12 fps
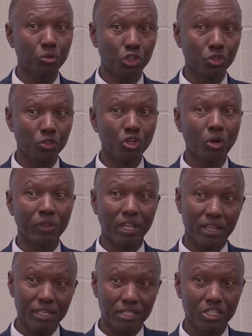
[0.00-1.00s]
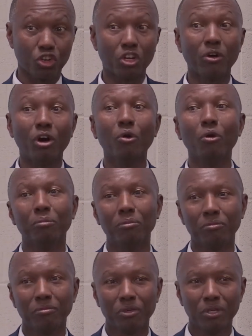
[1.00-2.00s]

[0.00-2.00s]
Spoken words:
we should know that this is not our home.